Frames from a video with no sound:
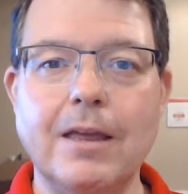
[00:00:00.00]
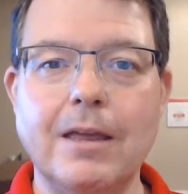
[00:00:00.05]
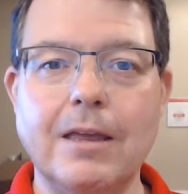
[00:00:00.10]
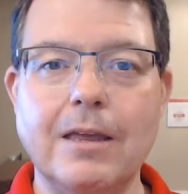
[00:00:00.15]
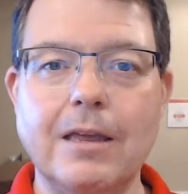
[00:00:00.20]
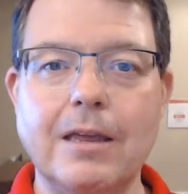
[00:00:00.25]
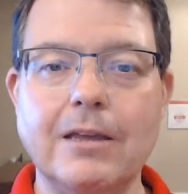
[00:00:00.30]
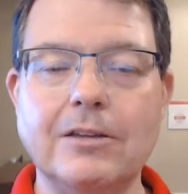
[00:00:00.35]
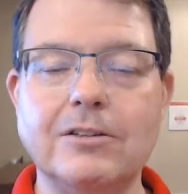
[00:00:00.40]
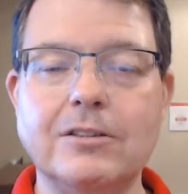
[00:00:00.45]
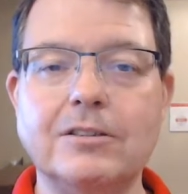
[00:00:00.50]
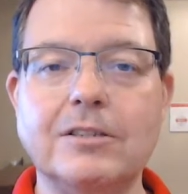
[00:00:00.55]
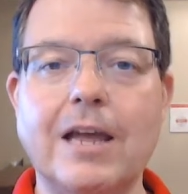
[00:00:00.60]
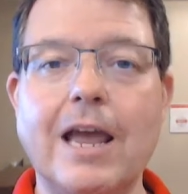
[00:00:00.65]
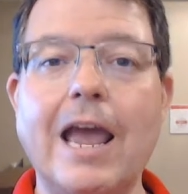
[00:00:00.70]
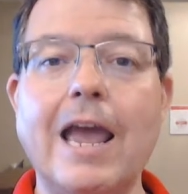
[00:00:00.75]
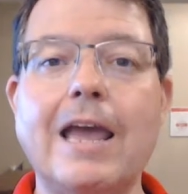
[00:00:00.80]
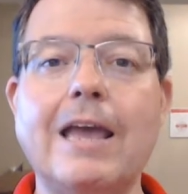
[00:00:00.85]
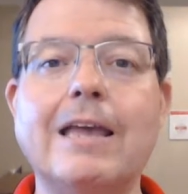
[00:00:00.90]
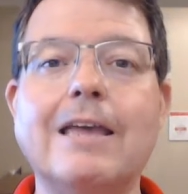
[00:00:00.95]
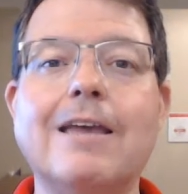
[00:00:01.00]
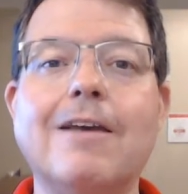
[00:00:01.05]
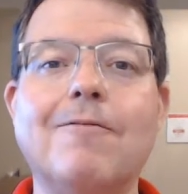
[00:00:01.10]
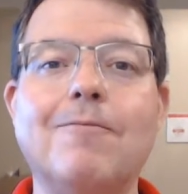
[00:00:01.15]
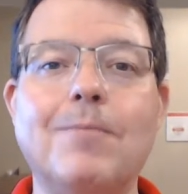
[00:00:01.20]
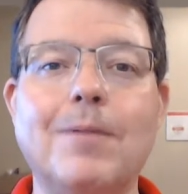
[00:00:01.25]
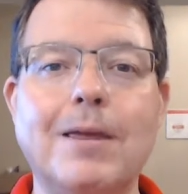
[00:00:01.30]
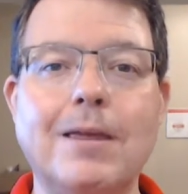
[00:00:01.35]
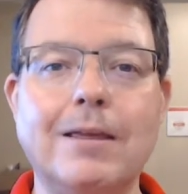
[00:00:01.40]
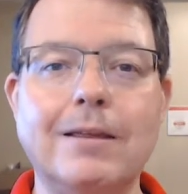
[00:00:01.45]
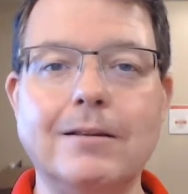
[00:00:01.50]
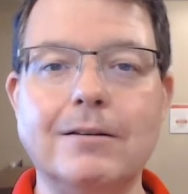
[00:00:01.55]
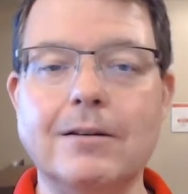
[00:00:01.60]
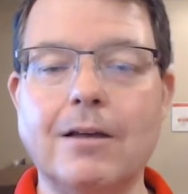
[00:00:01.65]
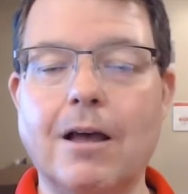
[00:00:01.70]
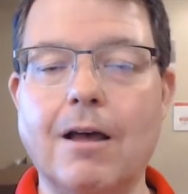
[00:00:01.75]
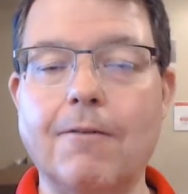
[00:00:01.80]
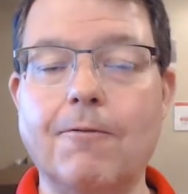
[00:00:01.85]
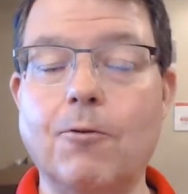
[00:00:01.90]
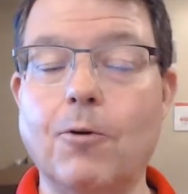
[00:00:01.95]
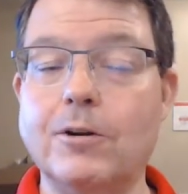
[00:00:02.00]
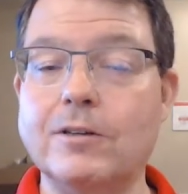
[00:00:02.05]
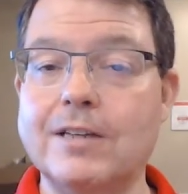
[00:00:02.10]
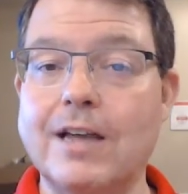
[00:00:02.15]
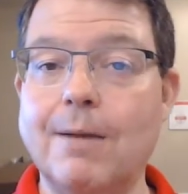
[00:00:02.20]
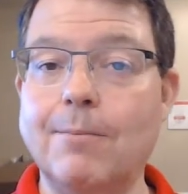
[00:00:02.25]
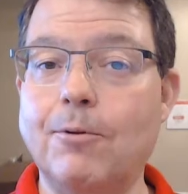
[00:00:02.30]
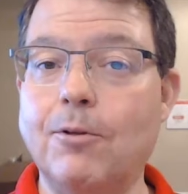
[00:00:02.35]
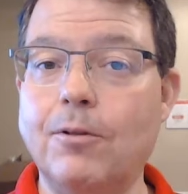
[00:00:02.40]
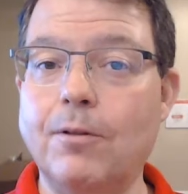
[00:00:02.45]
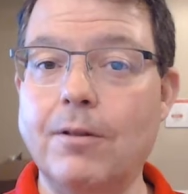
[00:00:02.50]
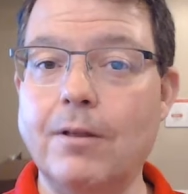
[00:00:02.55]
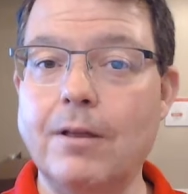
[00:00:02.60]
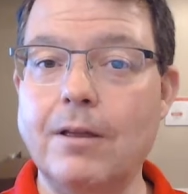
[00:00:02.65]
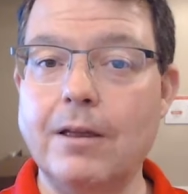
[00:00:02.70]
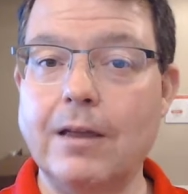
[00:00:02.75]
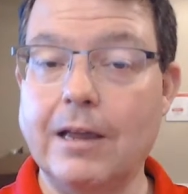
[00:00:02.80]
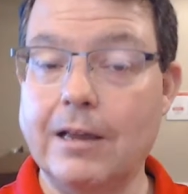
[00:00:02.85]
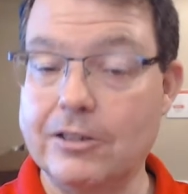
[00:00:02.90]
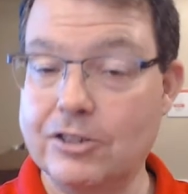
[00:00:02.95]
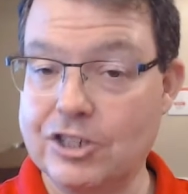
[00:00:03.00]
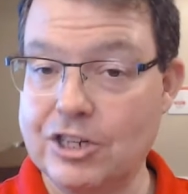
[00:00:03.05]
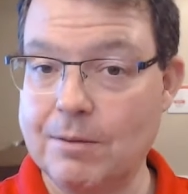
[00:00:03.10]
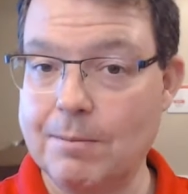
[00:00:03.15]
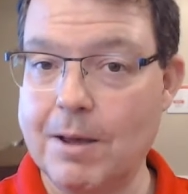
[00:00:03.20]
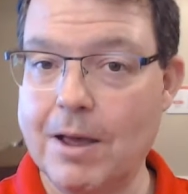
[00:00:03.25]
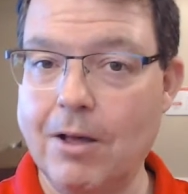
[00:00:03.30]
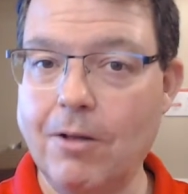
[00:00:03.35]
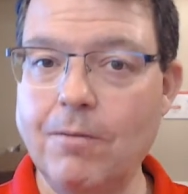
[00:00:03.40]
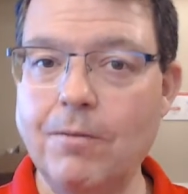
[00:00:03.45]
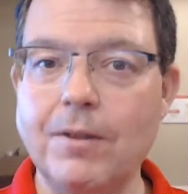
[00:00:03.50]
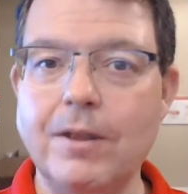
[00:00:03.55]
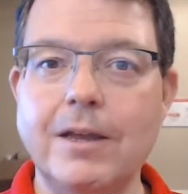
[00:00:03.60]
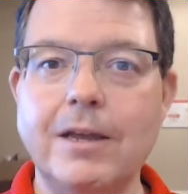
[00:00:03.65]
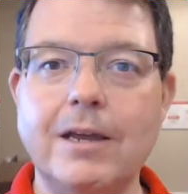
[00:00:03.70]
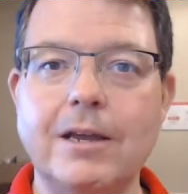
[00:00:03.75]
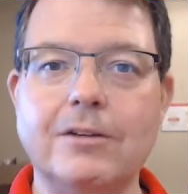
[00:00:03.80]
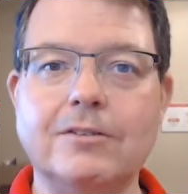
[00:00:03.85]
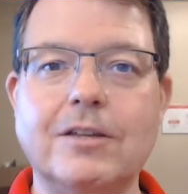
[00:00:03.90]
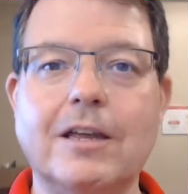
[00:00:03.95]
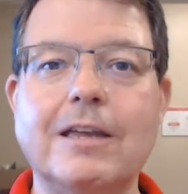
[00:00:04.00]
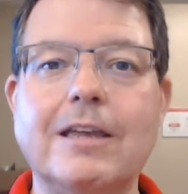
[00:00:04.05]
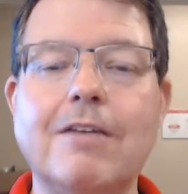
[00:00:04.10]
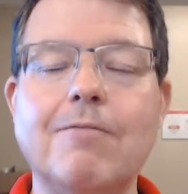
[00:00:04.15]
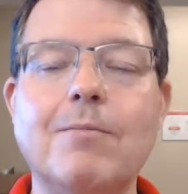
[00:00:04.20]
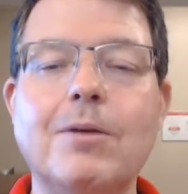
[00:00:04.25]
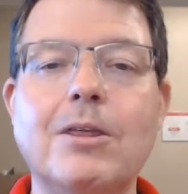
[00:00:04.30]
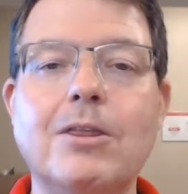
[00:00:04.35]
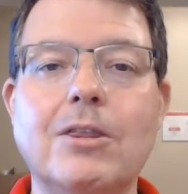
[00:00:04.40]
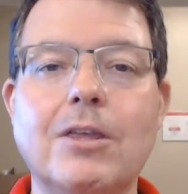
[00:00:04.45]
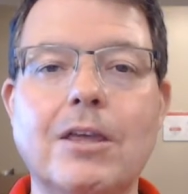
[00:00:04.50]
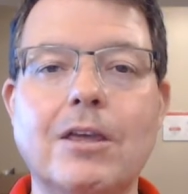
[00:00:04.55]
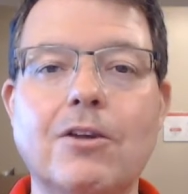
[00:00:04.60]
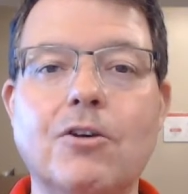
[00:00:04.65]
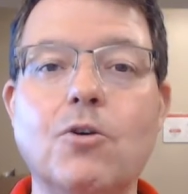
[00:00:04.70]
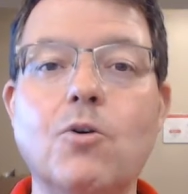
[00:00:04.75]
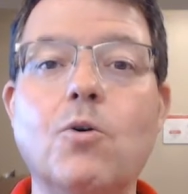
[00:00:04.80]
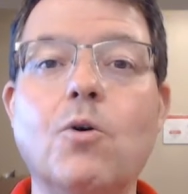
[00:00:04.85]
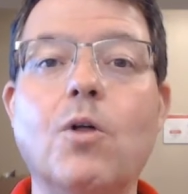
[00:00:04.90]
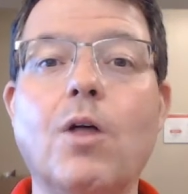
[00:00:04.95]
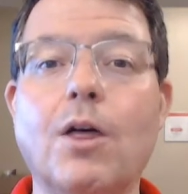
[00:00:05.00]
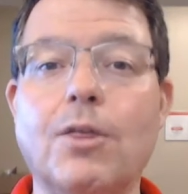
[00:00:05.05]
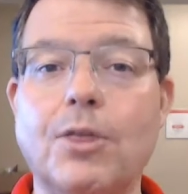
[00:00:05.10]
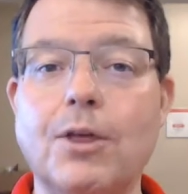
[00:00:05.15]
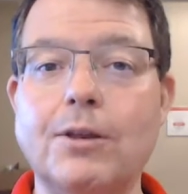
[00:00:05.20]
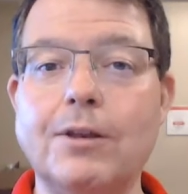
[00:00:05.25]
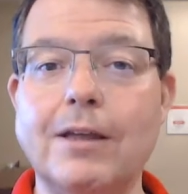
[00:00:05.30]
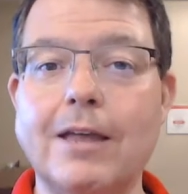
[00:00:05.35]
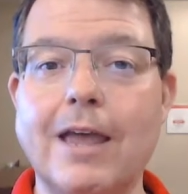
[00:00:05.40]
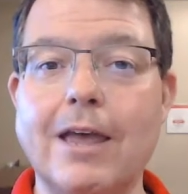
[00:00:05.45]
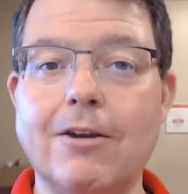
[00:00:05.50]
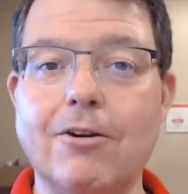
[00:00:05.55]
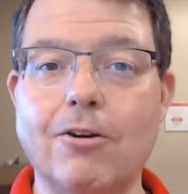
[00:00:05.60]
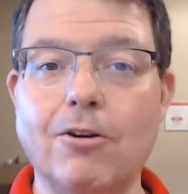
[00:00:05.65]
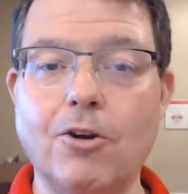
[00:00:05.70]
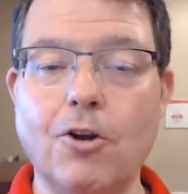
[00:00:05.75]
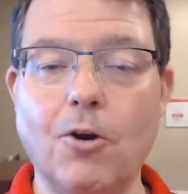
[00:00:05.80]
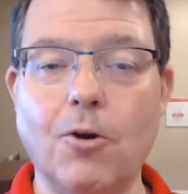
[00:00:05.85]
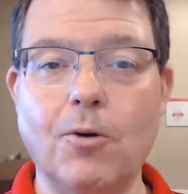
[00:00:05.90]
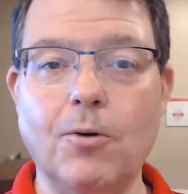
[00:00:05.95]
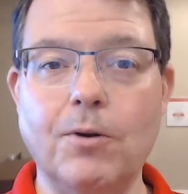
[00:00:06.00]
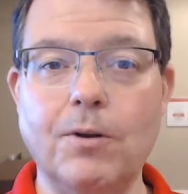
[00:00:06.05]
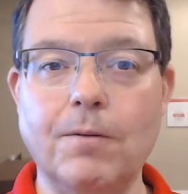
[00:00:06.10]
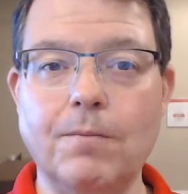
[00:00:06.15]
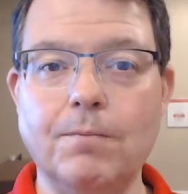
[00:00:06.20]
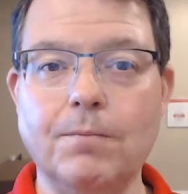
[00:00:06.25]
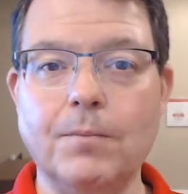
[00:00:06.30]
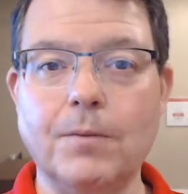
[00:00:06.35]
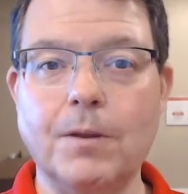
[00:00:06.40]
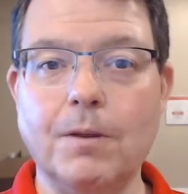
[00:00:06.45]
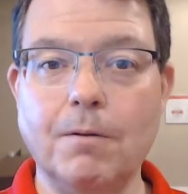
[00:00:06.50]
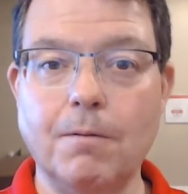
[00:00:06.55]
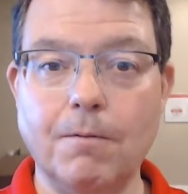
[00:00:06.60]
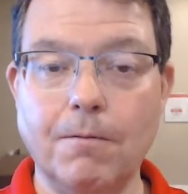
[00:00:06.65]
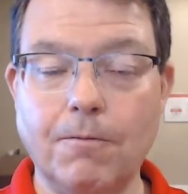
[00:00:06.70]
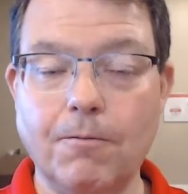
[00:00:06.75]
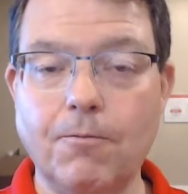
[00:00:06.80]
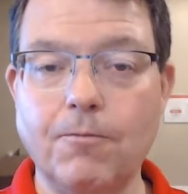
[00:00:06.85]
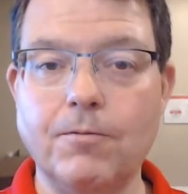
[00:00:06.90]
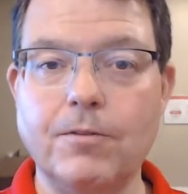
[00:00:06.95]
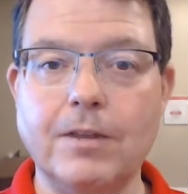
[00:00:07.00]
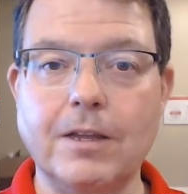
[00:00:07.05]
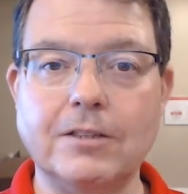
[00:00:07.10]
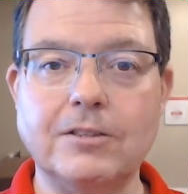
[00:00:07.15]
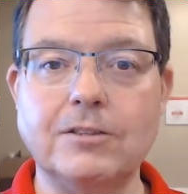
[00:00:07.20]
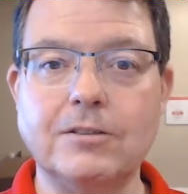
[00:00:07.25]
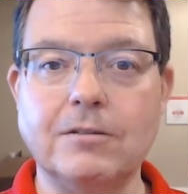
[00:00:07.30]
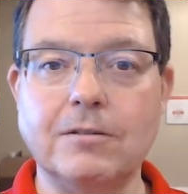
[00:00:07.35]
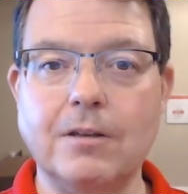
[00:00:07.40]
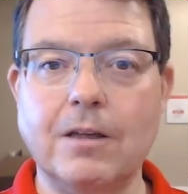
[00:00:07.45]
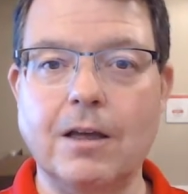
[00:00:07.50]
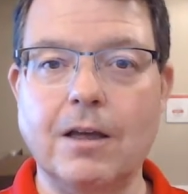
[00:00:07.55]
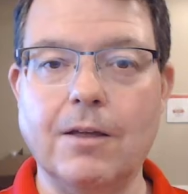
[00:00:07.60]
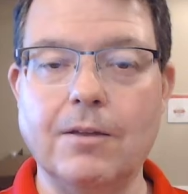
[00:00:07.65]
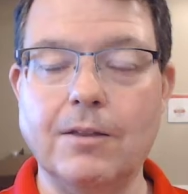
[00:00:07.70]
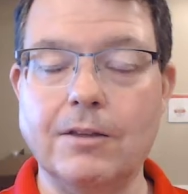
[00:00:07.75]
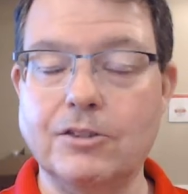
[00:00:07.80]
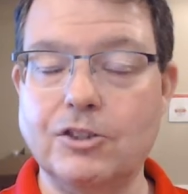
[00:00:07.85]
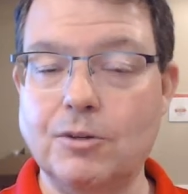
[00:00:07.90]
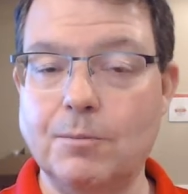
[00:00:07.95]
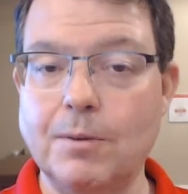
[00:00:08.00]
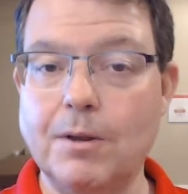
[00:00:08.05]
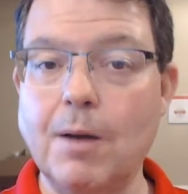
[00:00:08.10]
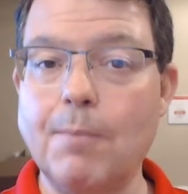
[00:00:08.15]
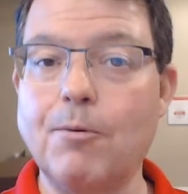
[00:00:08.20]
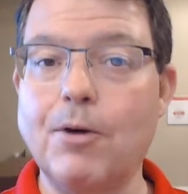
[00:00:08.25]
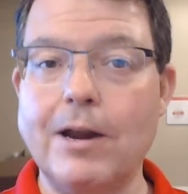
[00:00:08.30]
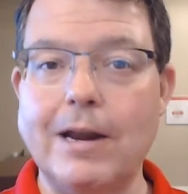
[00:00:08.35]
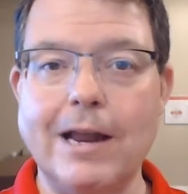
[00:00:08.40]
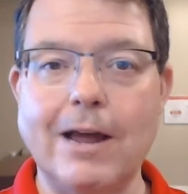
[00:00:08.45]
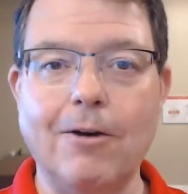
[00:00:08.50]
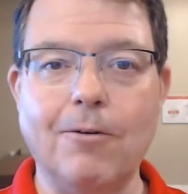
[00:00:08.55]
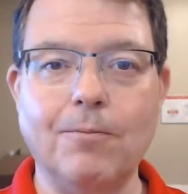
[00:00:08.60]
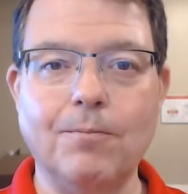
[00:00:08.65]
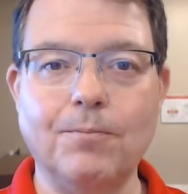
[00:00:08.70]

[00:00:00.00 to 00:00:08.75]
It's going to say, hey, give me, for example, in Gmail, it'll say, give me the Google Authenticator code that should be up right now.